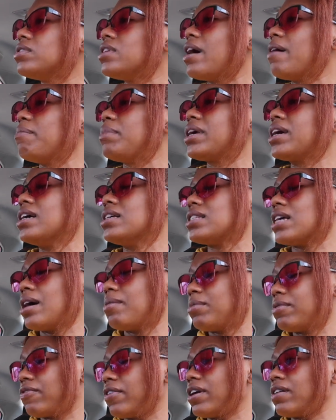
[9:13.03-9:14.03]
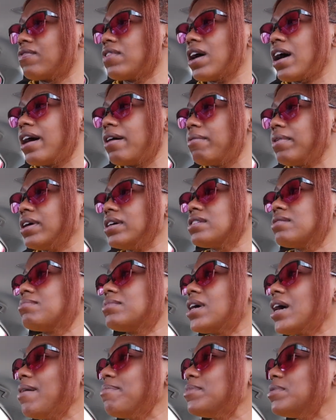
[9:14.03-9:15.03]
not because I'm afraid of the highway
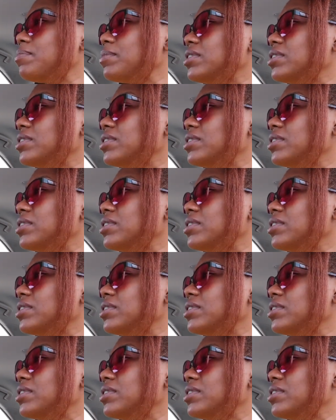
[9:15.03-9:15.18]
sometimes,